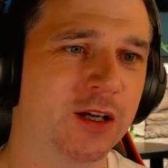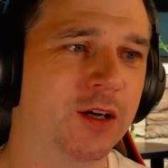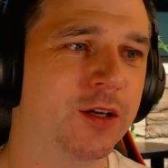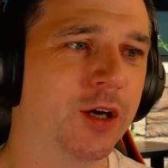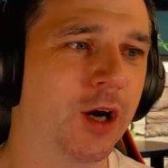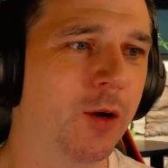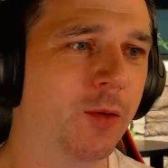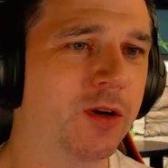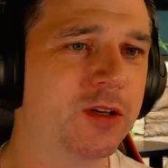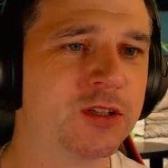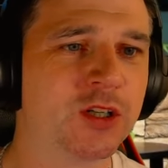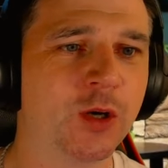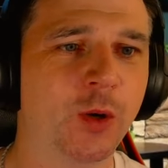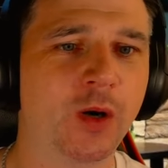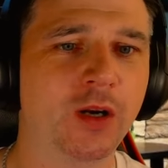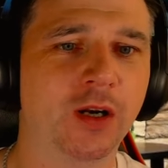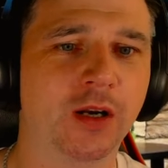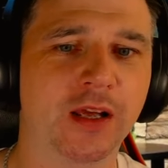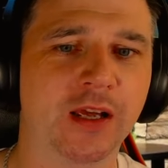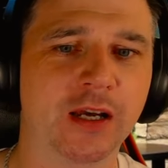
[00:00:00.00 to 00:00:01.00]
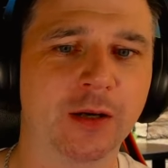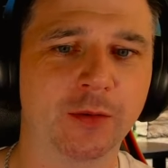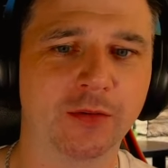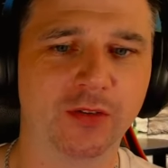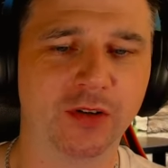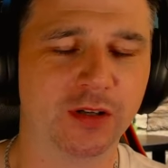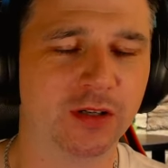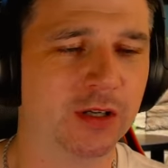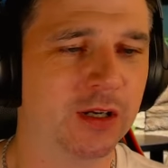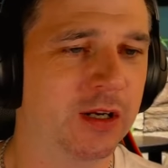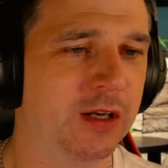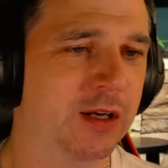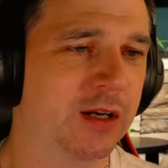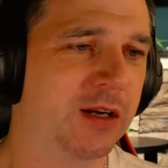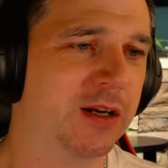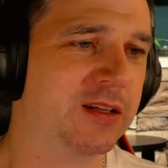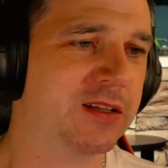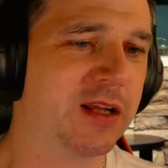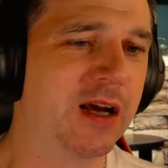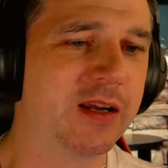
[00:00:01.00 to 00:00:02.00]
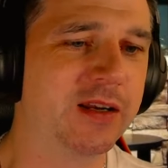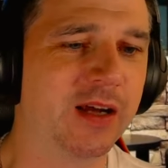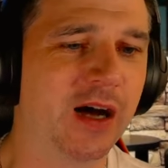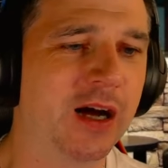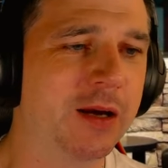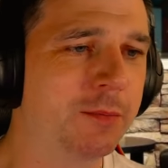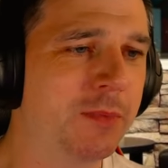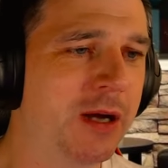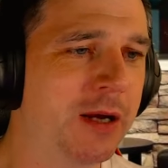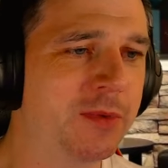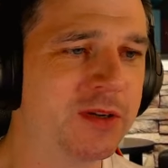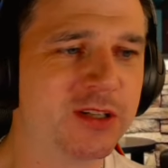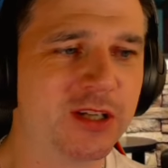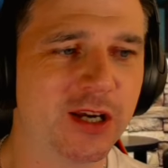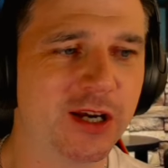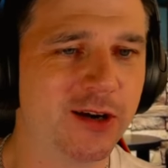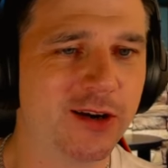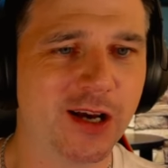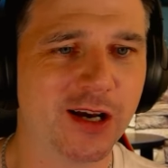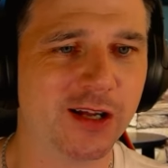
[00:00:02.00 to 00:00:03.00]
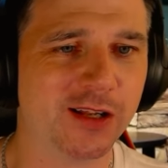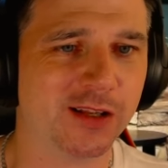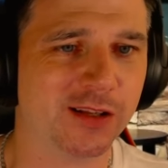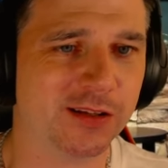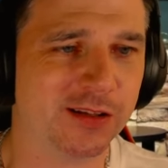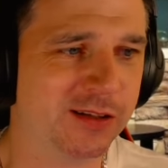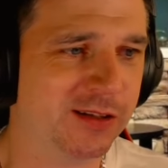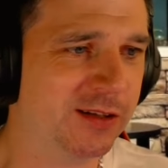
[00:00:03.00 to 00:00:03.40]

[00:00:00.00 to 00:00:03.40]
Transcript: Yo, what's going on here? It's like nightmare material.